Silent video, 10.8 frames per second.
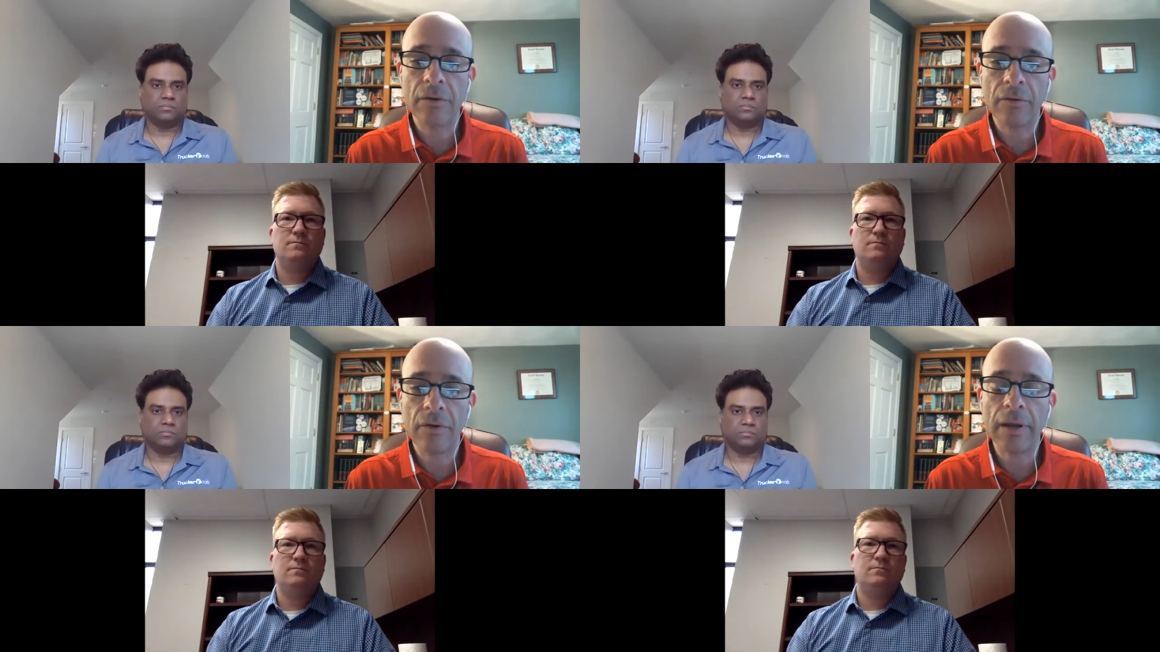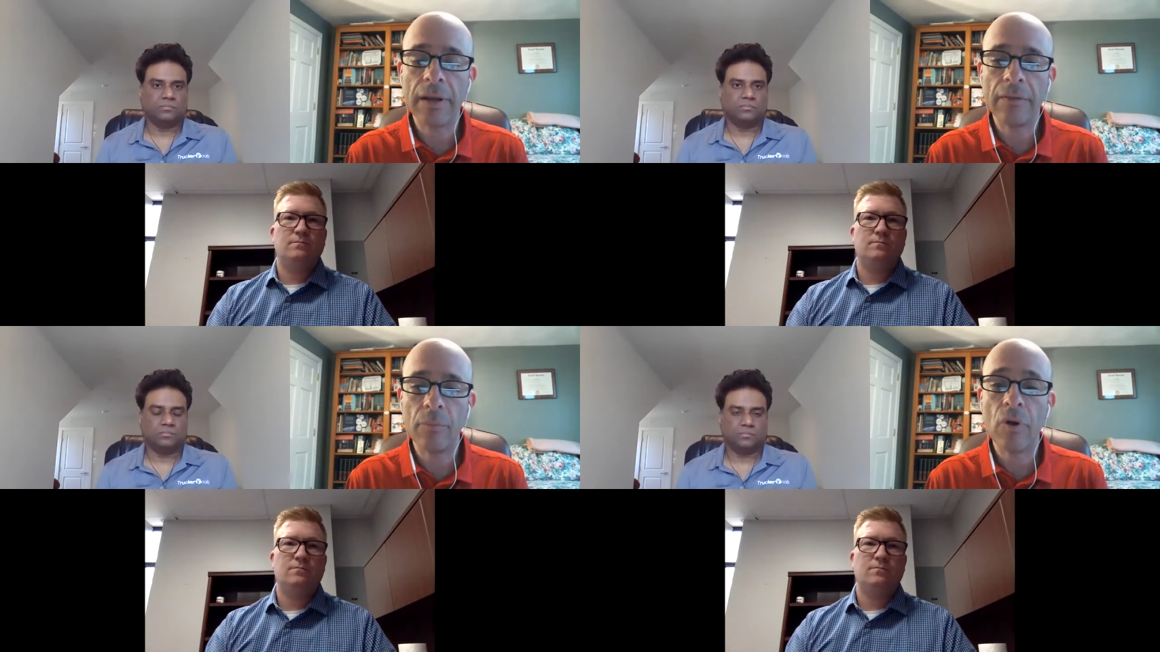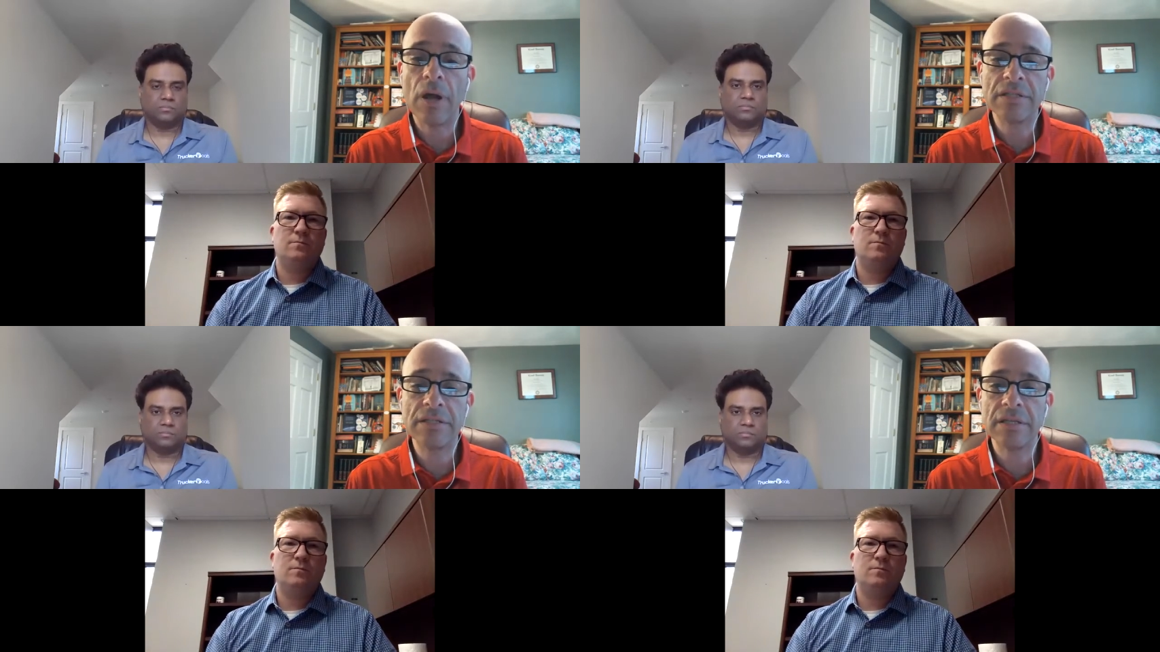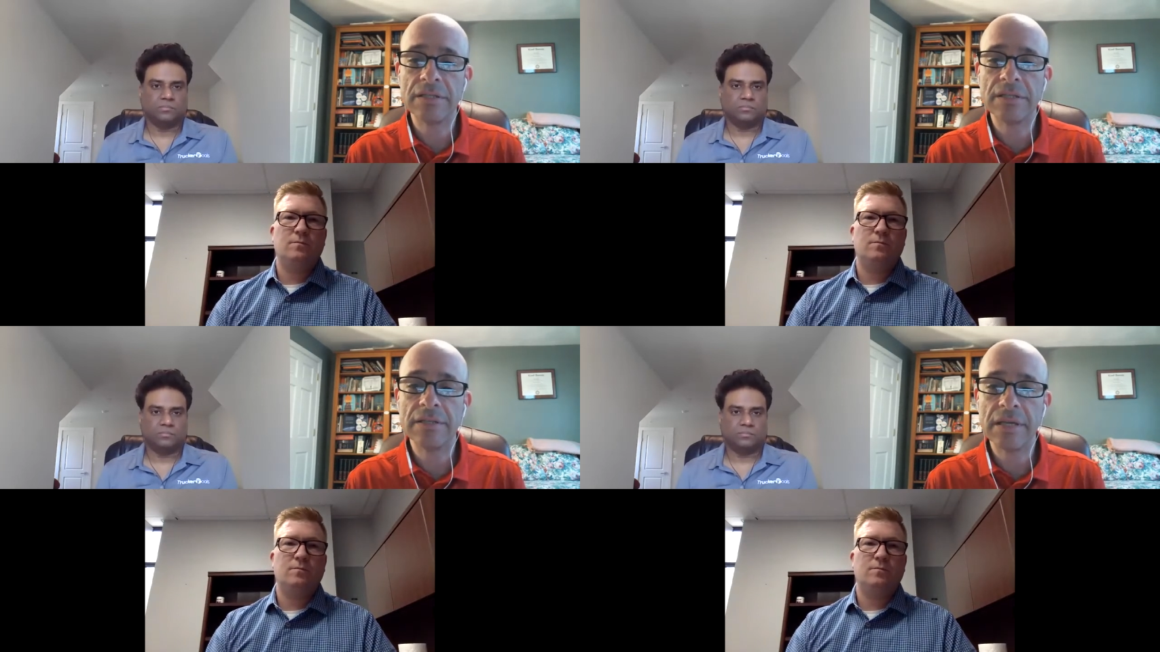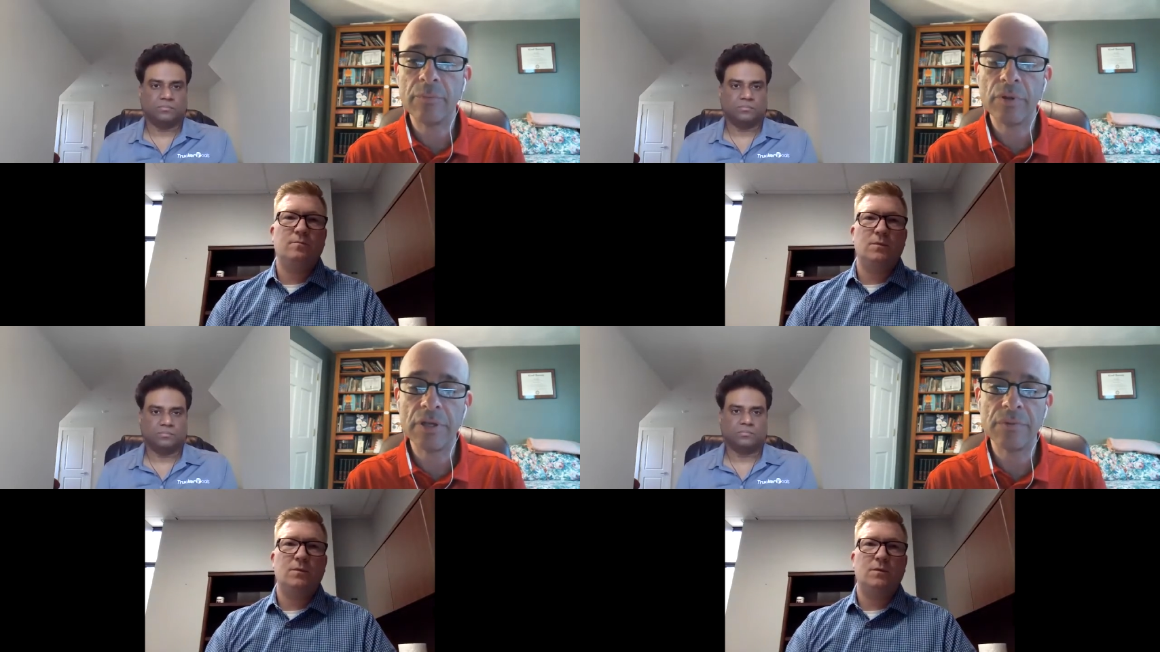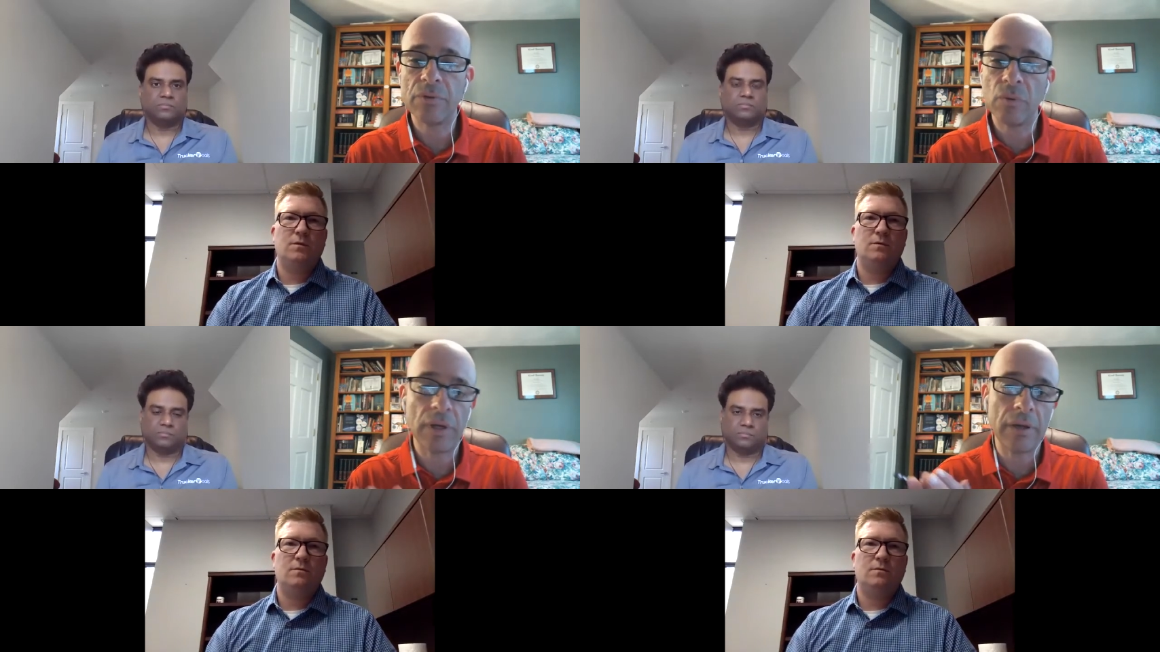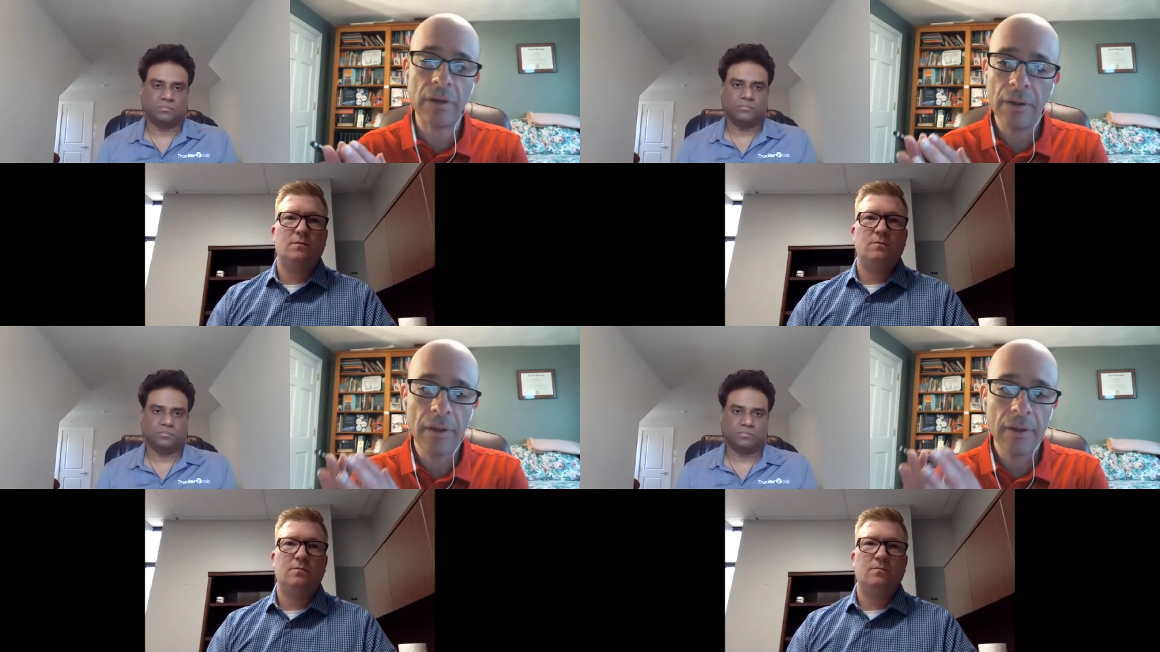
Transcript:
Speaker 1: right, and the processes that take place between